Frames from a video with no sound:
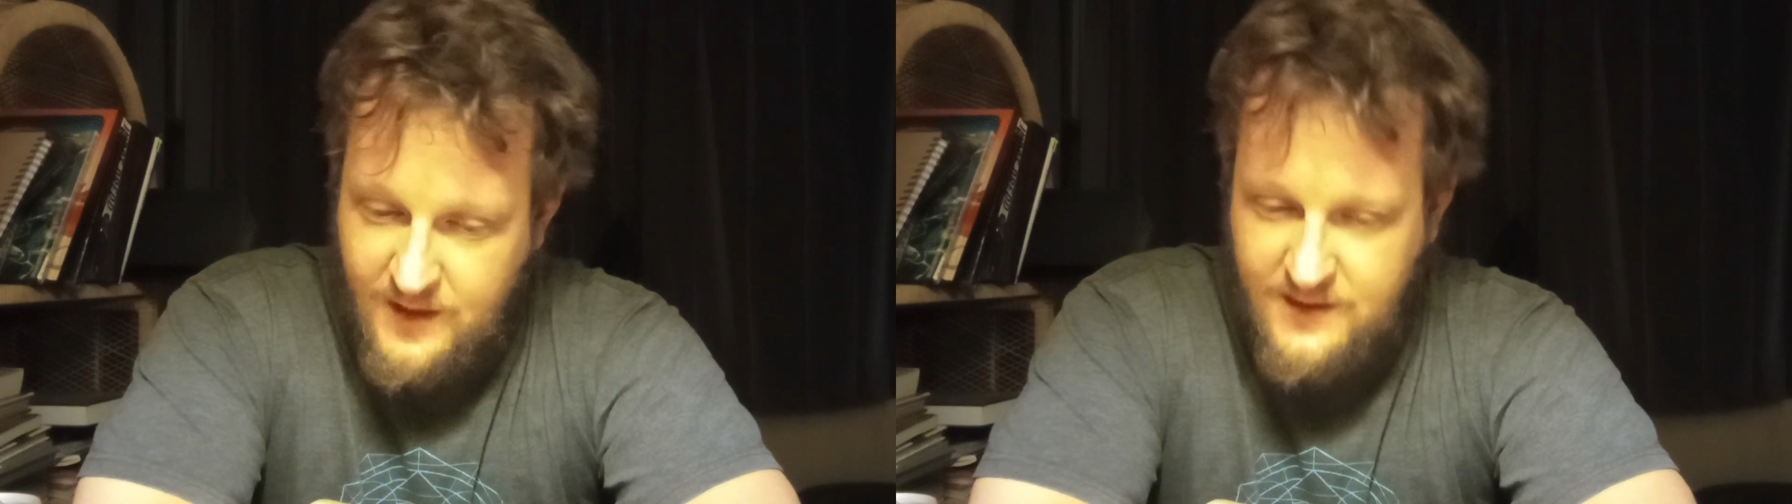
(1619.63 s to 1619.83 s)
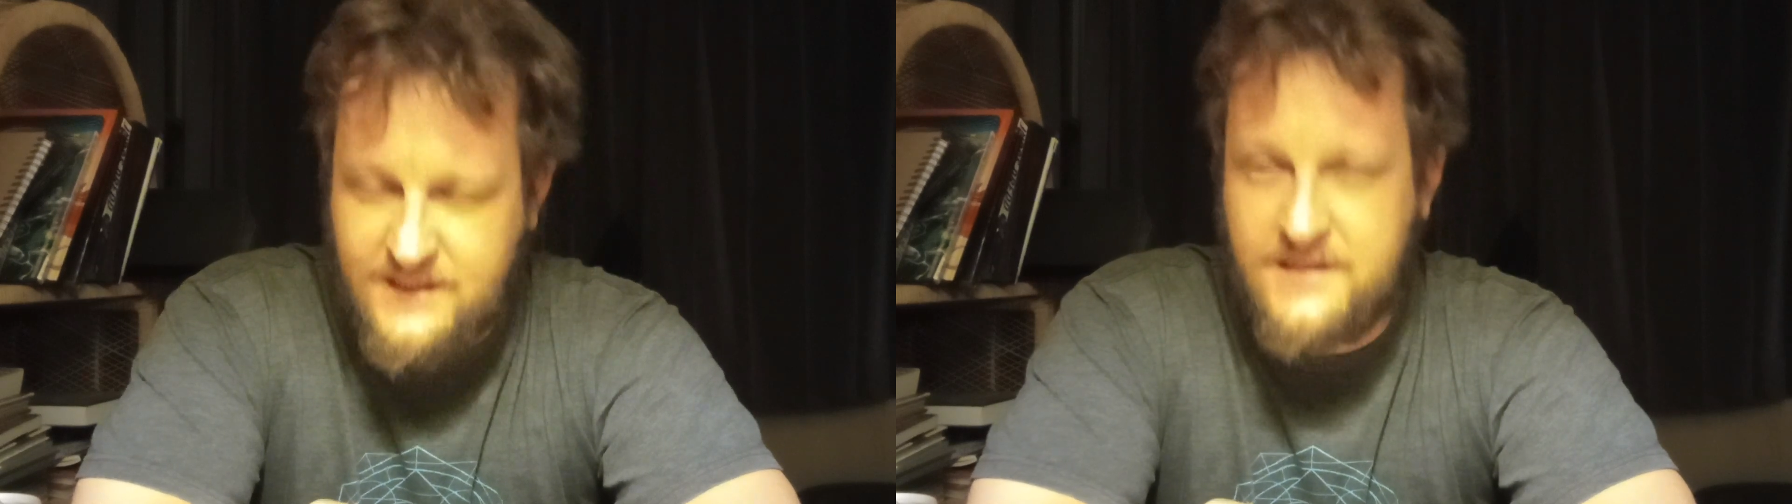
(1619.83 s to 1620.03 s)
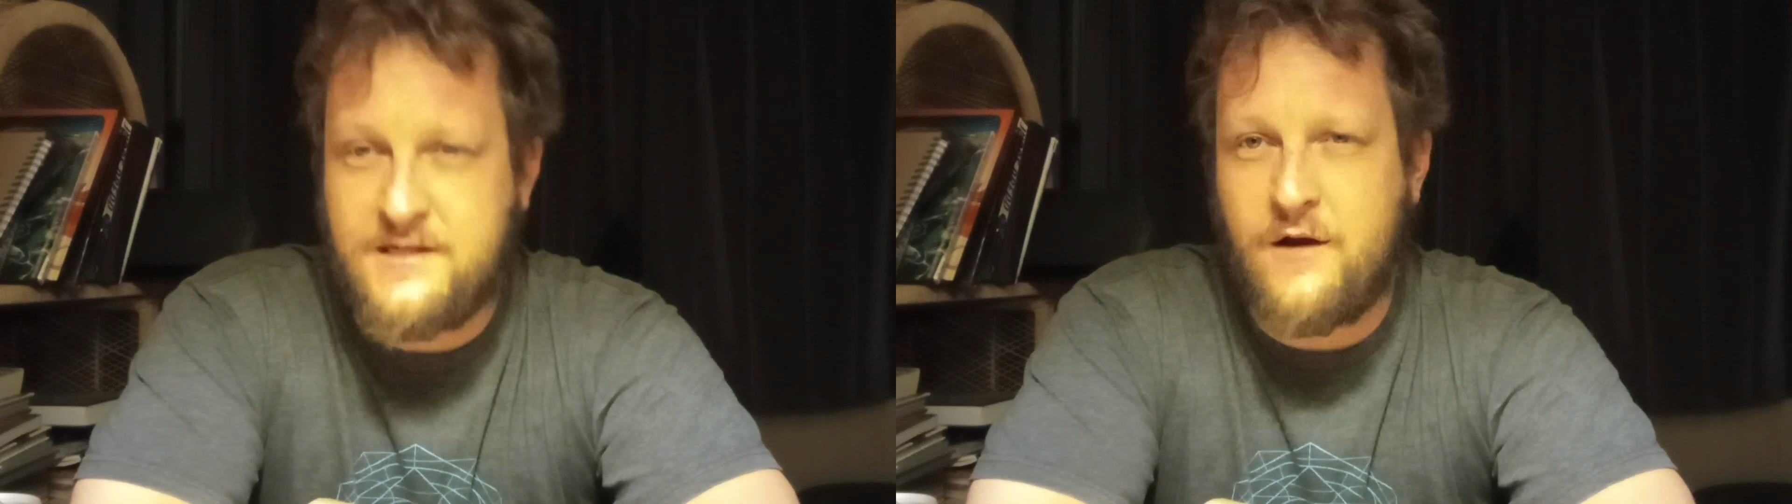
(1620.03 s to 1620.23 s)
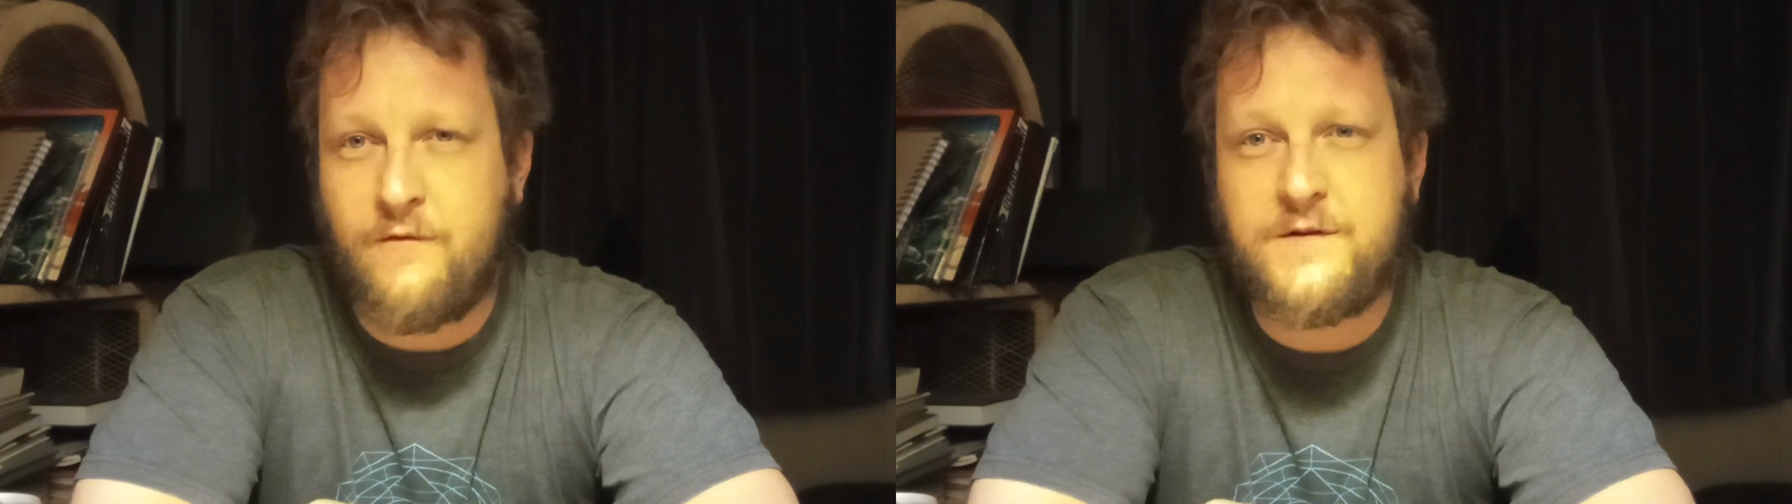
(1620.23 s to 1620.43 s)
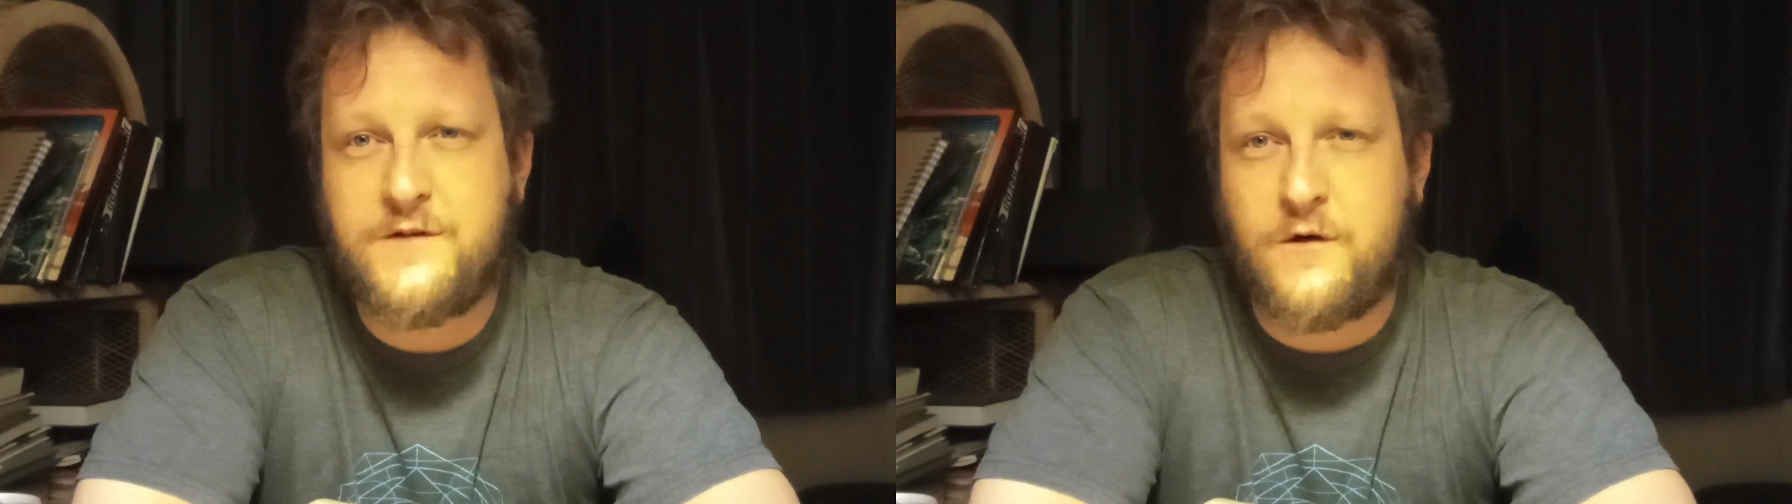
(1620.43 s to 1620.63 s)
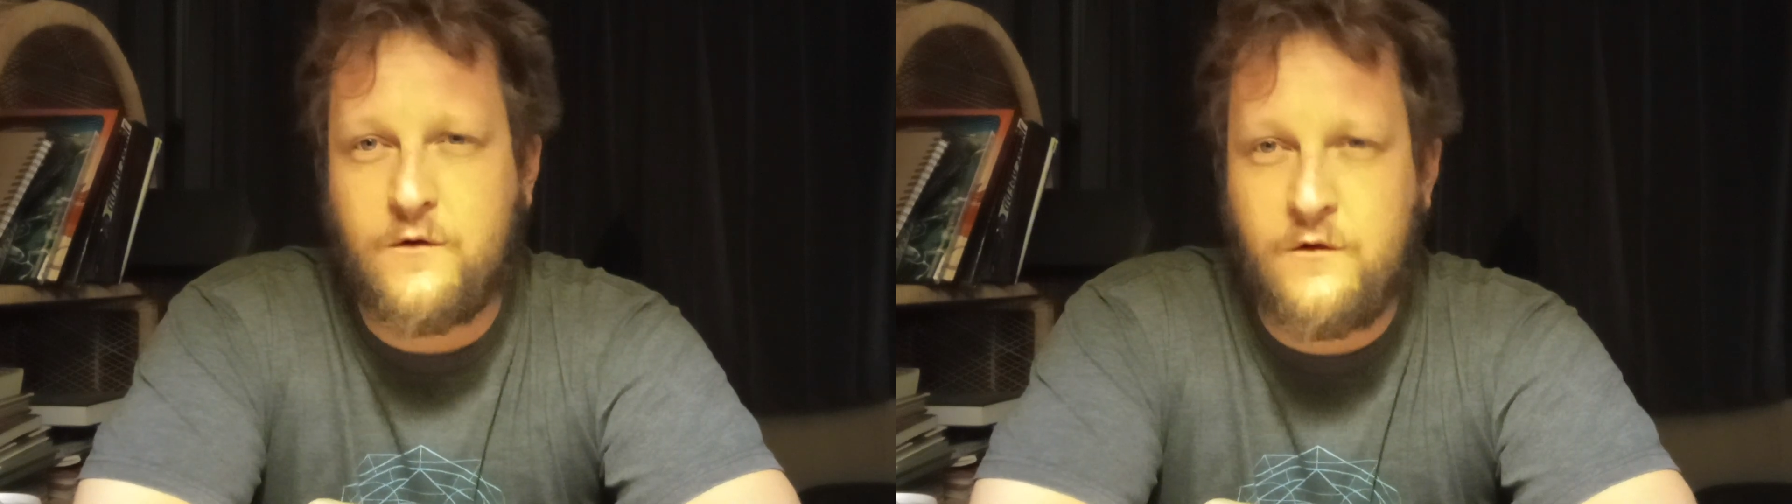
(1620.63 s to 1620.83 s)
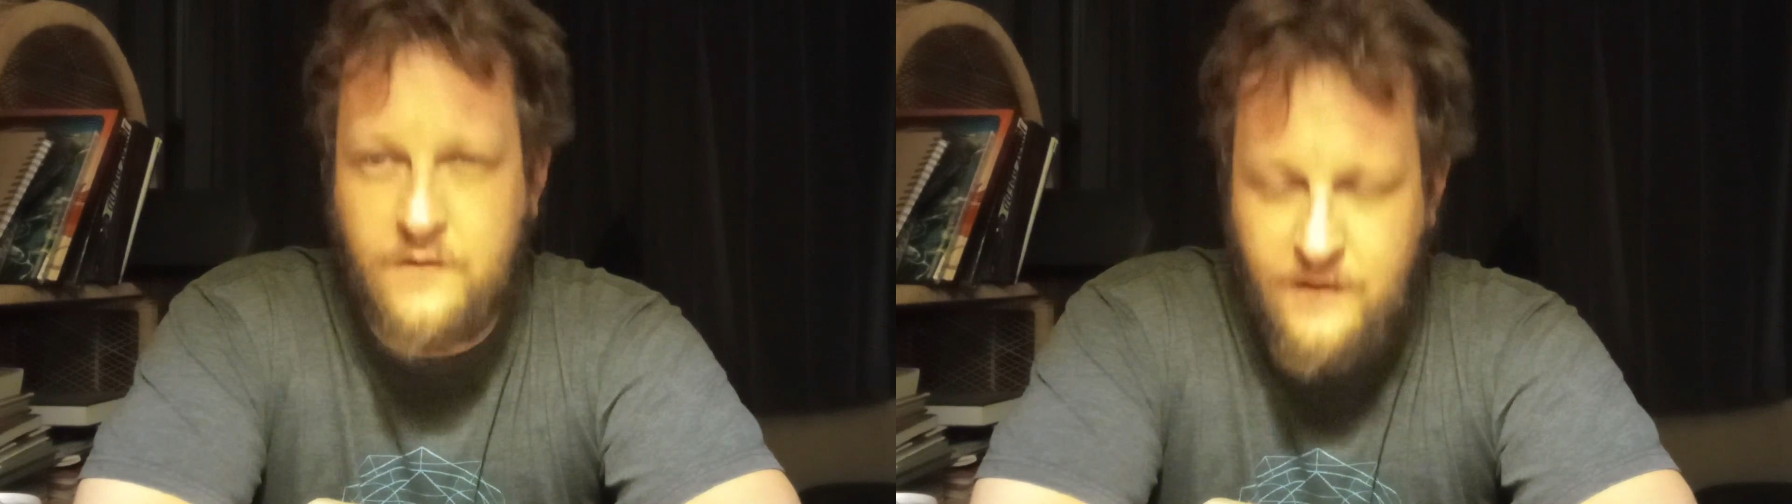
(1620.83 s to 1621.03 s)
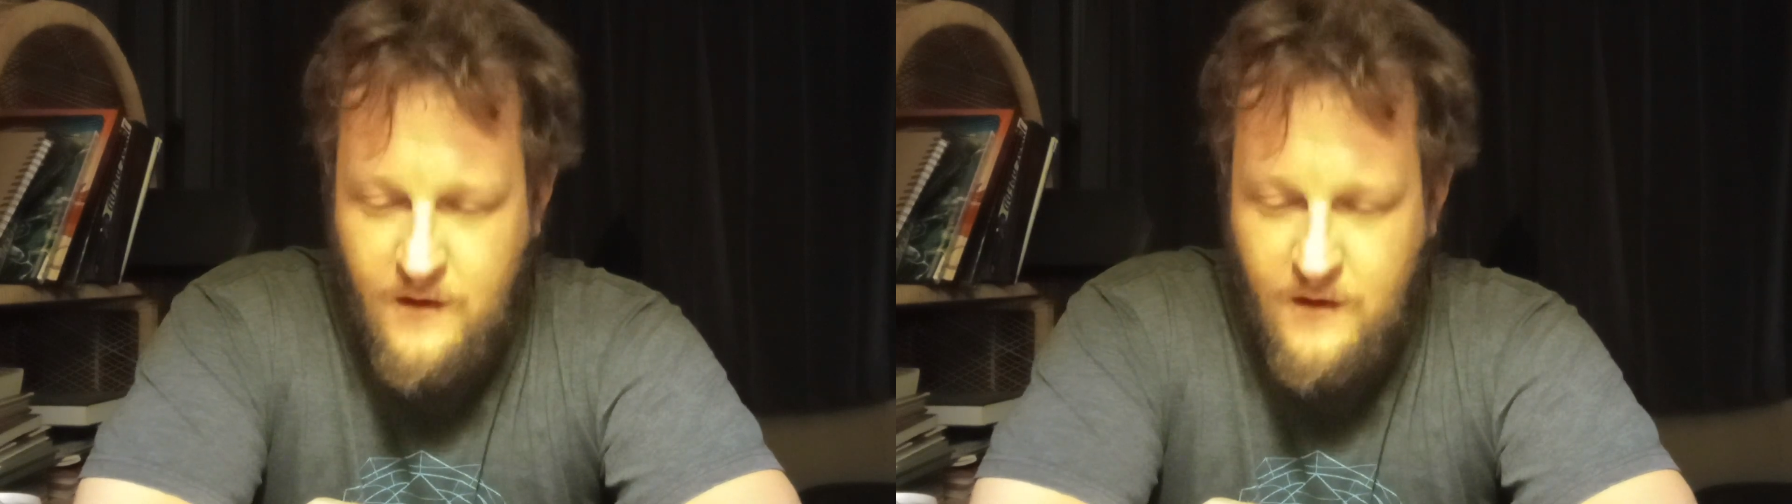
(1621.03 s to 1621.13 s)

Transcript: into the center of the circle